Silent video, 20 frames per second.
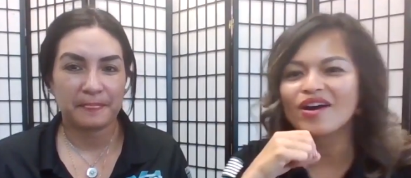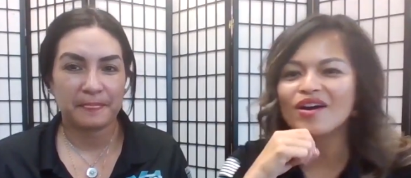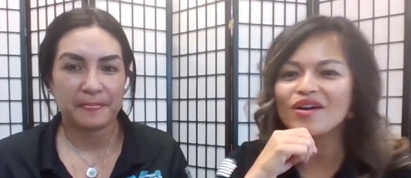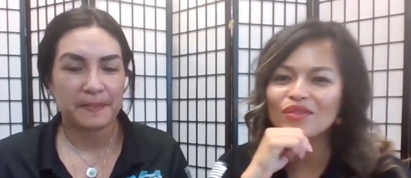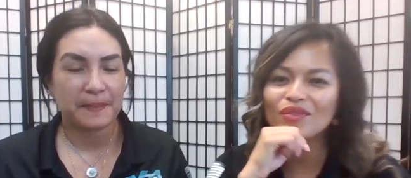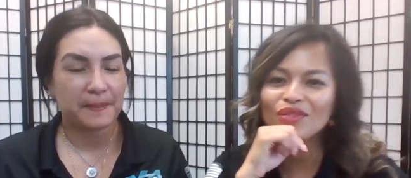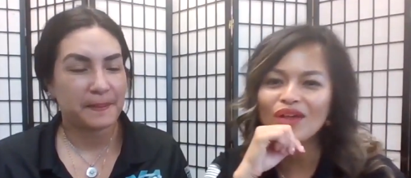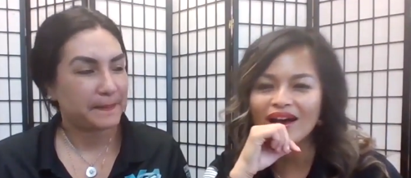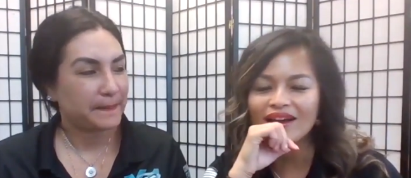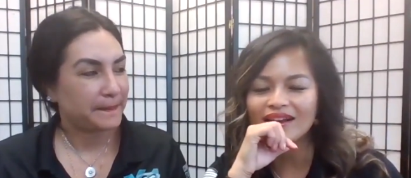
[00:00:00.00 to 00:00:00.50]
Speaker 1: out
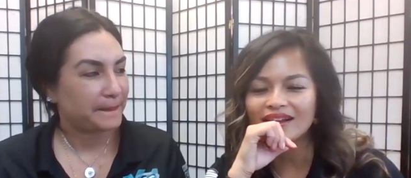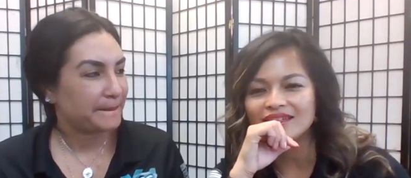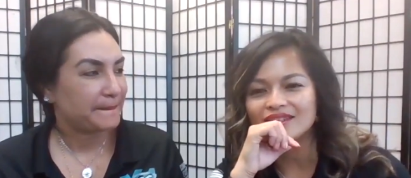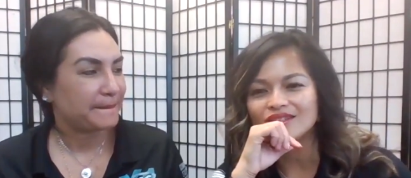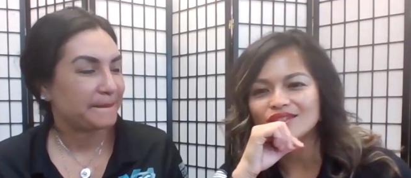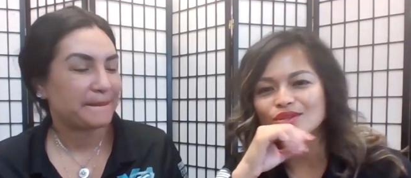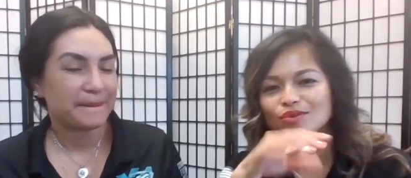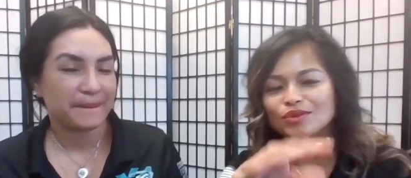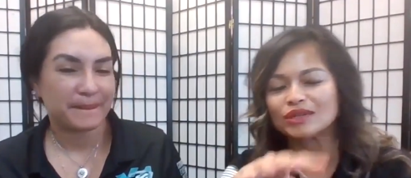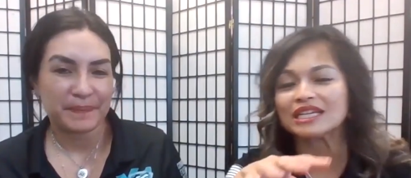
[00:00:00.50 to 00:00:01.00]
that
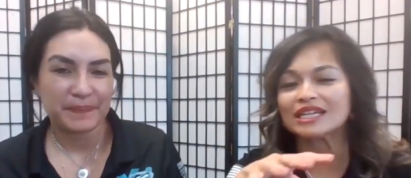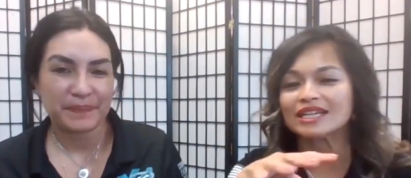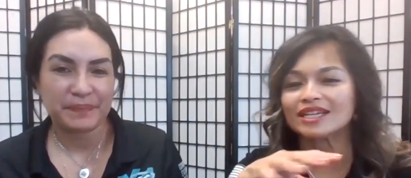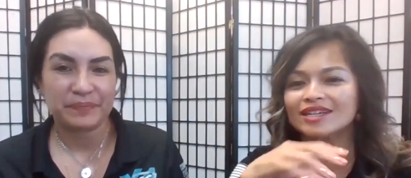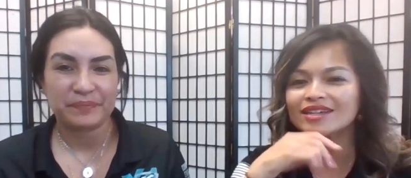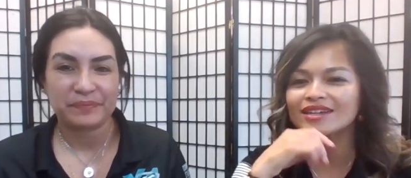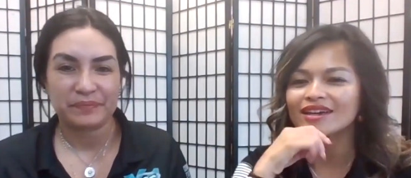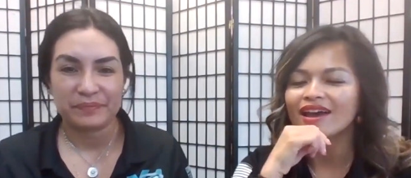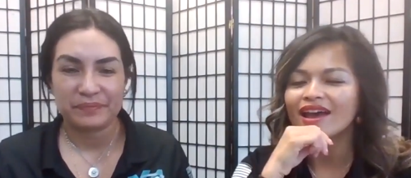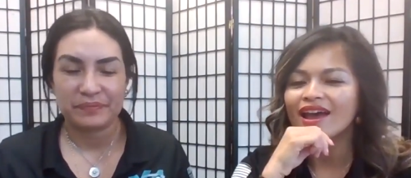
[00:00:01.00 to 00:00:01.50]
is
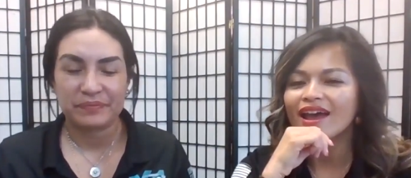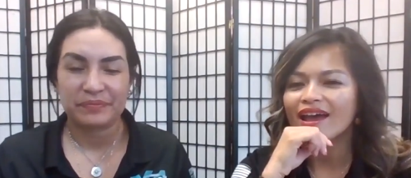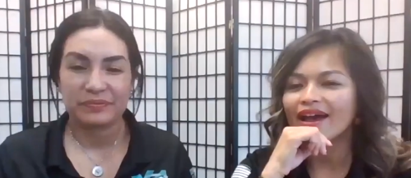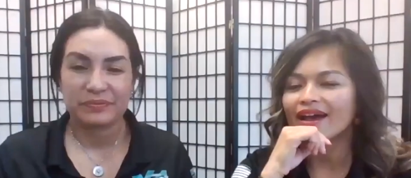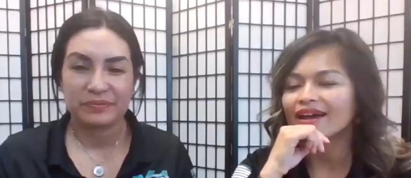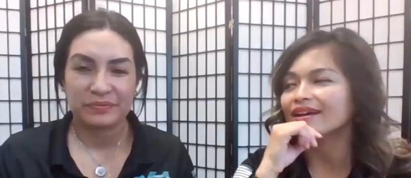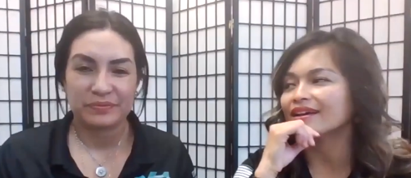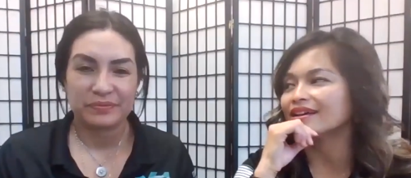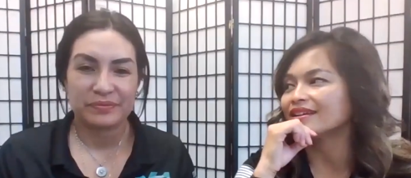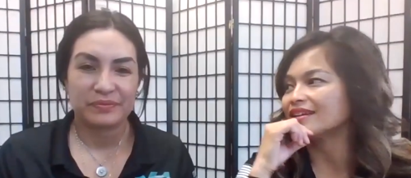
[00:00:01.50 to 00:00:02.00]
unique
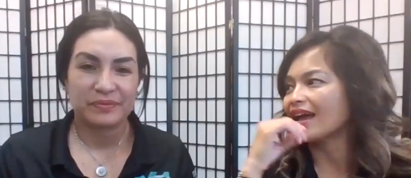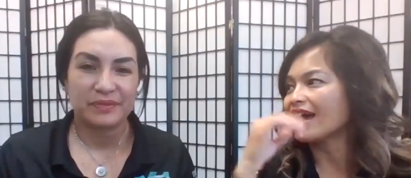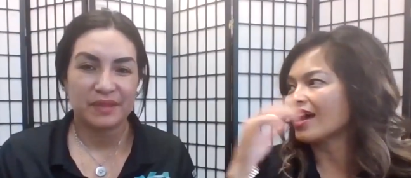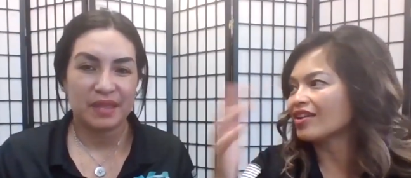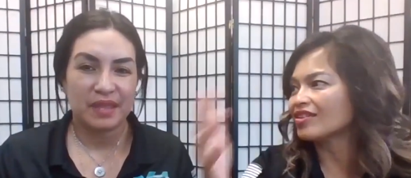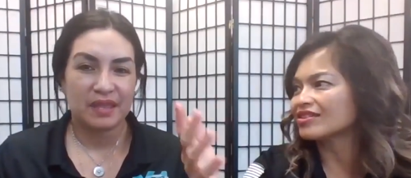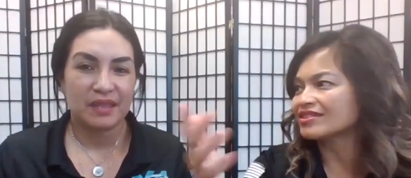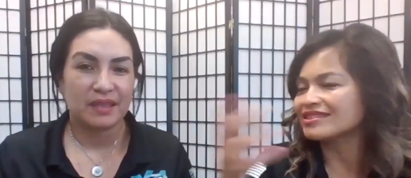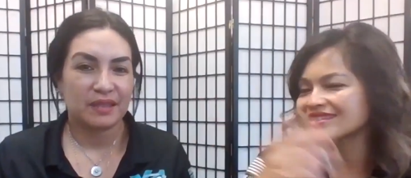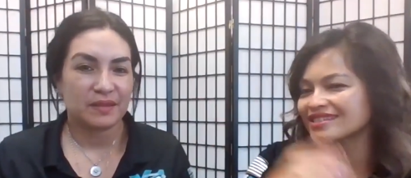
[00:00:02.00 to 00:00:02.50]
and
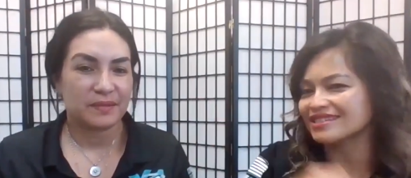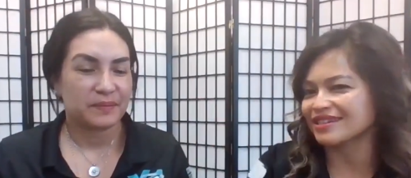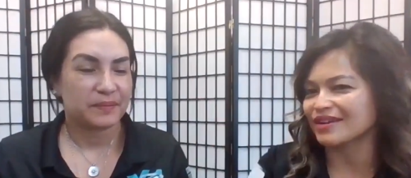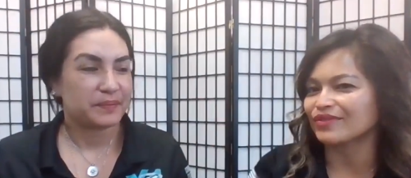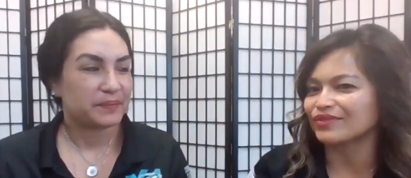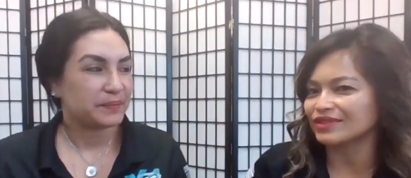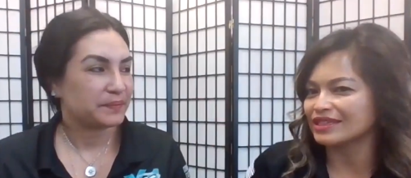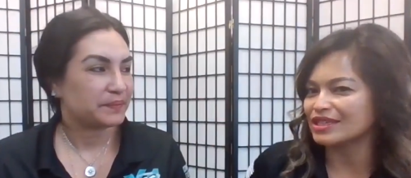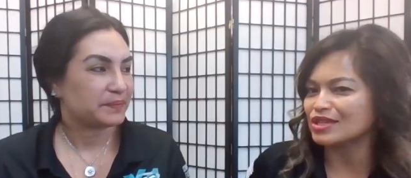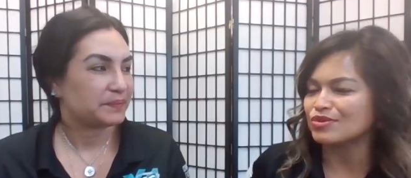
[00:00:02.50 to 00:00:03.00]
helen's is
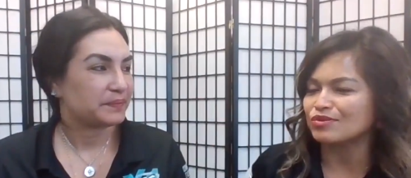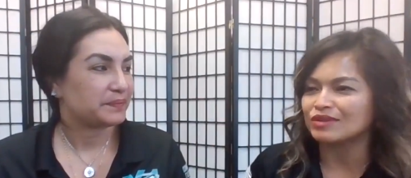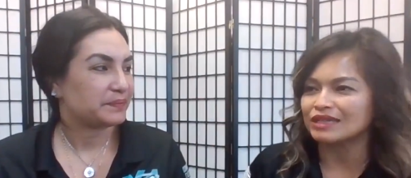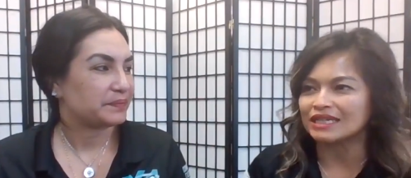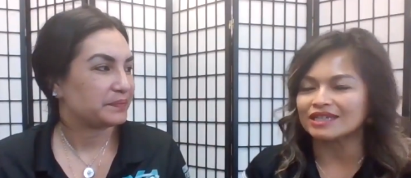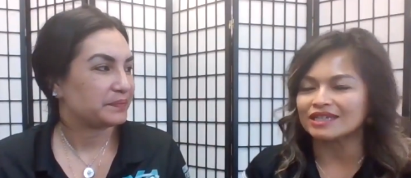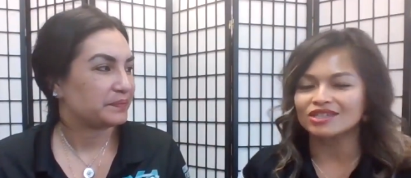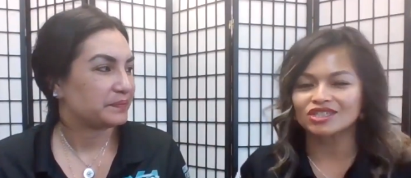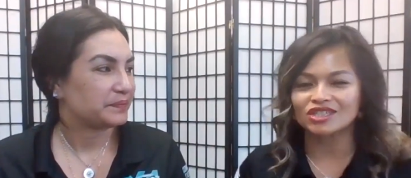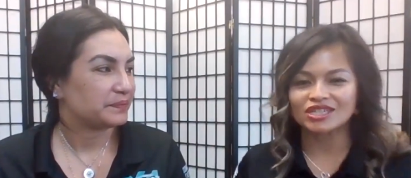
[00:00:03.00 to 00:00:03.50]
definitely
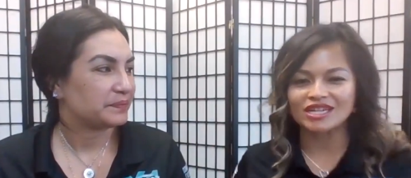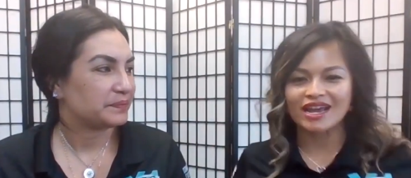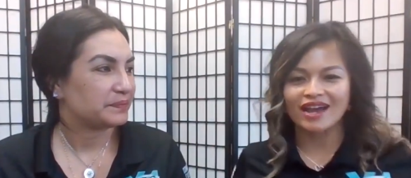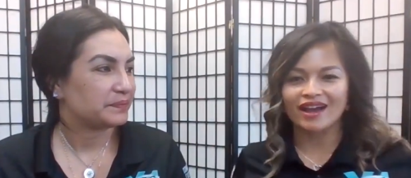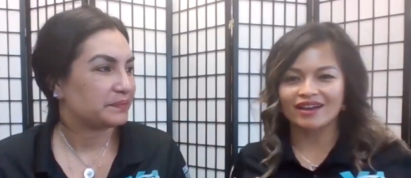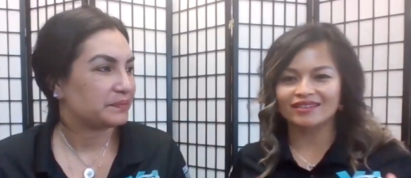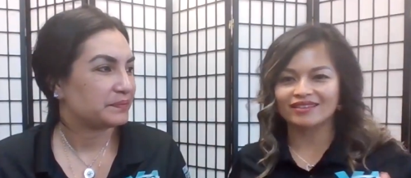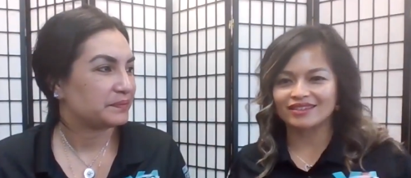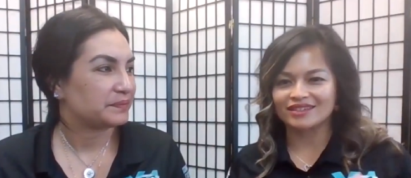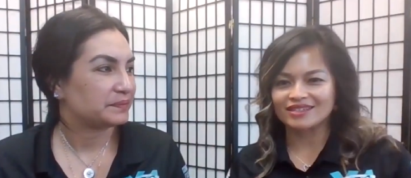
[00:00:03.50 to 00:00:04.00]
unique she
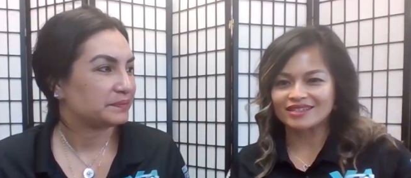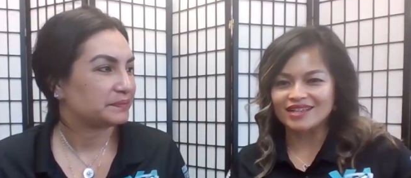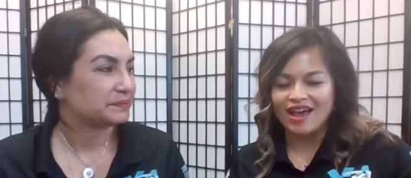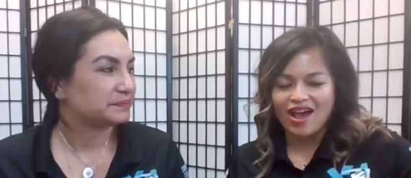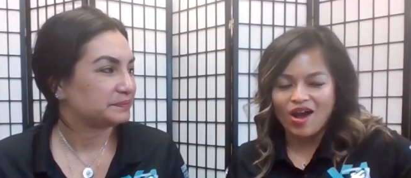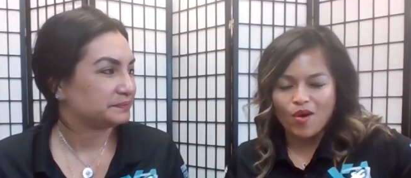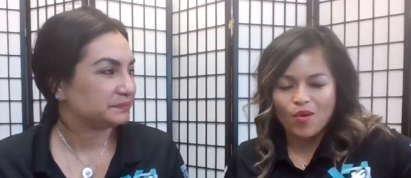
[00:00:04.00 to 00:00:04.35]
had this